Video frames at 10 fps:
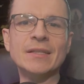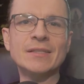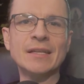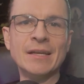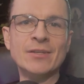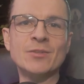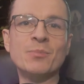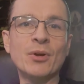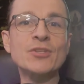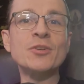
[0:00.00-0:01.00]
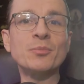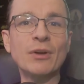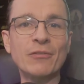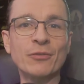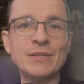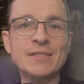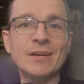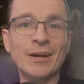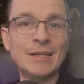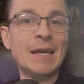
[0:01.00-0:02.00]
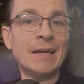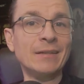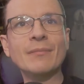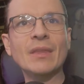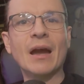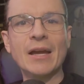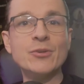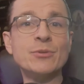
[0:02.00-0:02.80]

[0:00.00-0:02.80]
is personal preference. Again, I use a